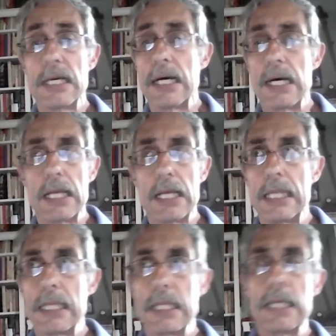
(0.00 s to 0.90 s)

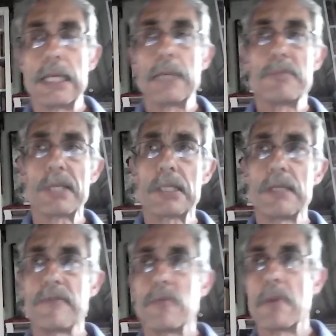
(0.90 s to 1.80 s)
I,
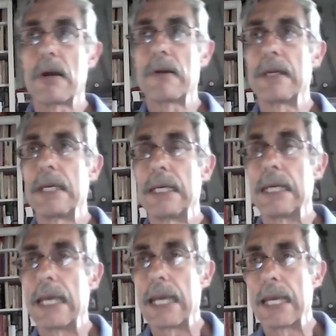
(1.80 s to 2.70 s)
particularly for Maury,
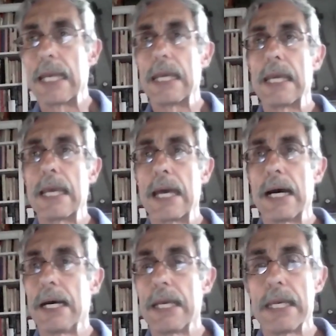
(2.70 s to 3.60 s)

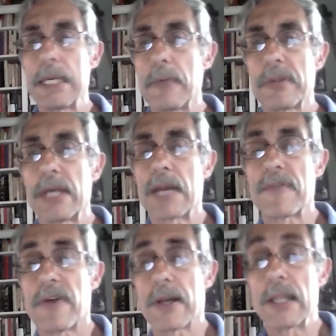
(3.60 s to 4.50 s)
uh, he would not have
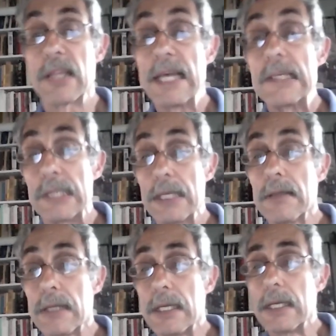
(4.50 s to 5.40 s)
thought it likely
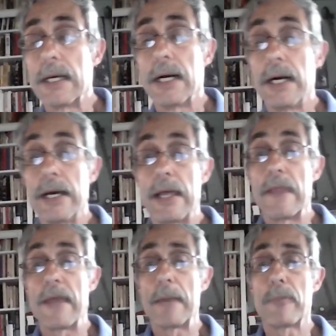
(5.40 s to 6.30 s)
uh,
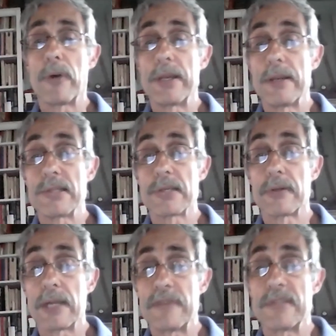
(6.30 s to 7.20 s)
at that point in his own
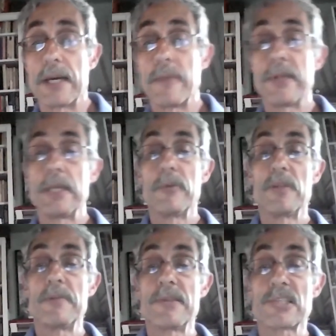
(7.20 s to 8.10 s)
lifetime that he would
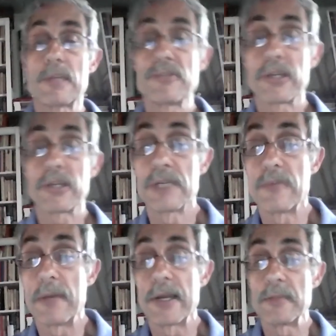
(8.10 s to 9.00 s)
have been the subject of
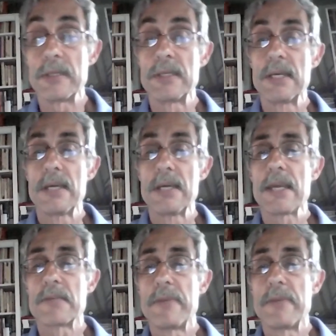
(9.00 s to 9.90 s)
a monument. He
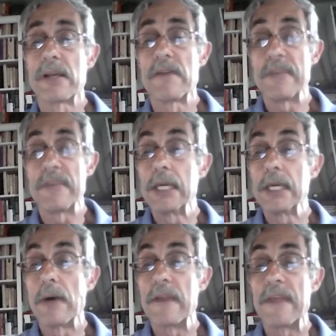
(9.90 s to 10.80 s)
had a big enough
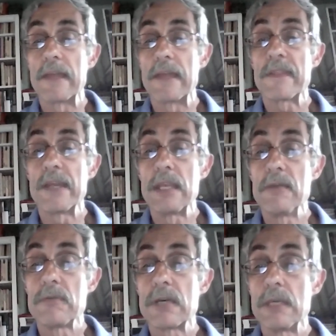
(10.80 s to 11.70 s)
ego, I think, that he,
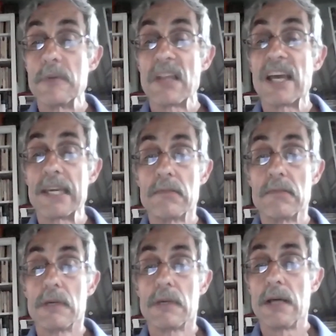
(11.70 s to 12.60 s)
he would like it
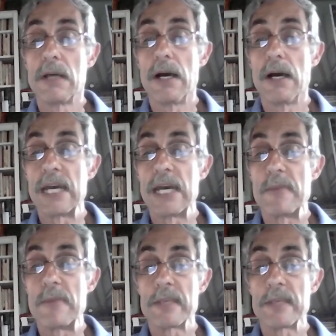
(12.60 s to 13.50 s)
uh, to have a
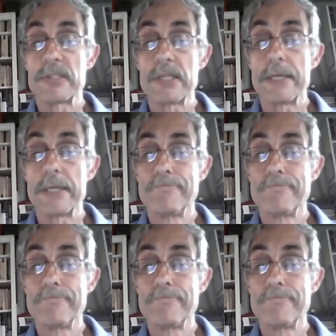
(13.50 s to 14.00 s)
monument to him.